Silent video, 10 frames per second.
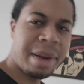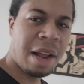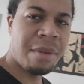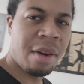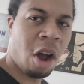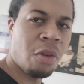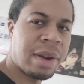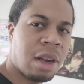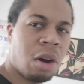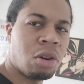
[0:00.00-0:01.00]
that we always
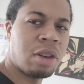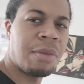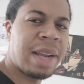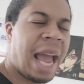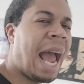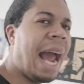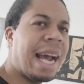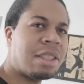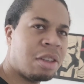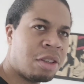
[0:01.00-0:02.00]
known that we
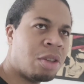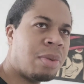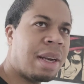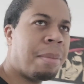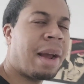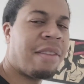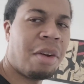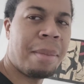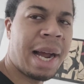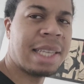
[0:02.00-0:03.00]
had to do in the back of
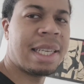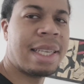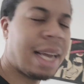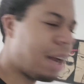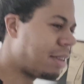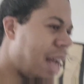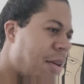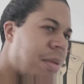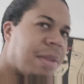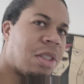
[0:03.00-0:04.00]
our minds the entire
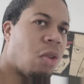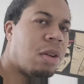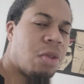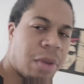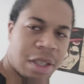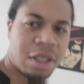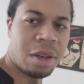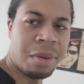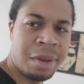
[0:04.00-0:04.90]
time we was going through this show.